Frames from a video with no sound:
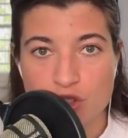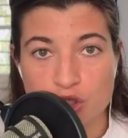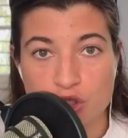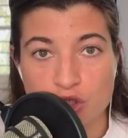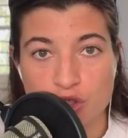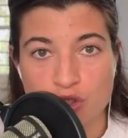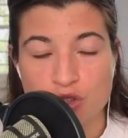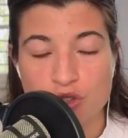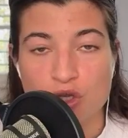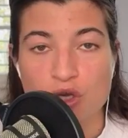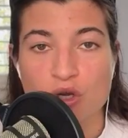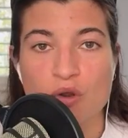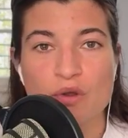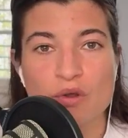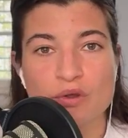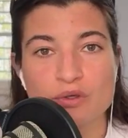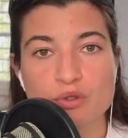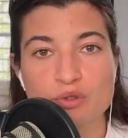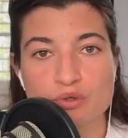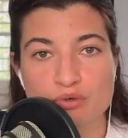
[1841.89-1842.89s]
should
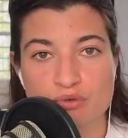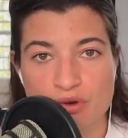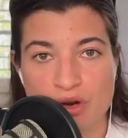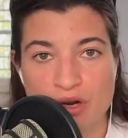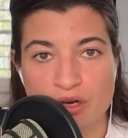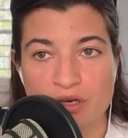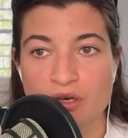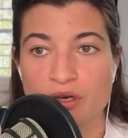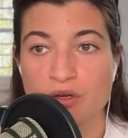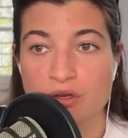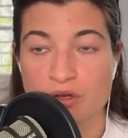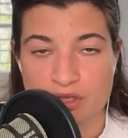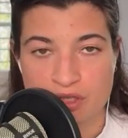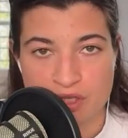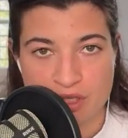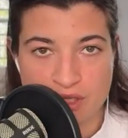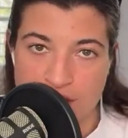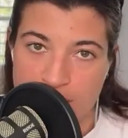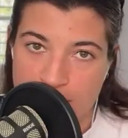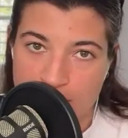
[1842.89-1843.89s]
learn to run
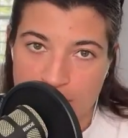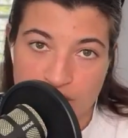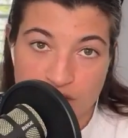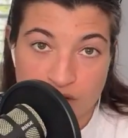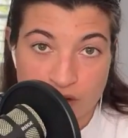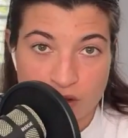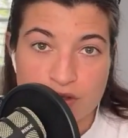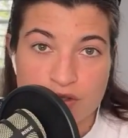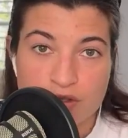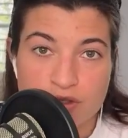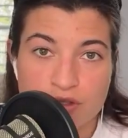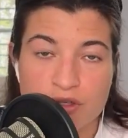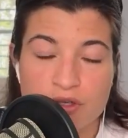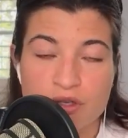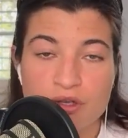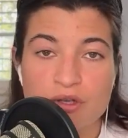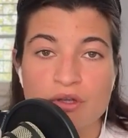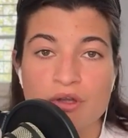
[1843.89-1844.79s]
consistently first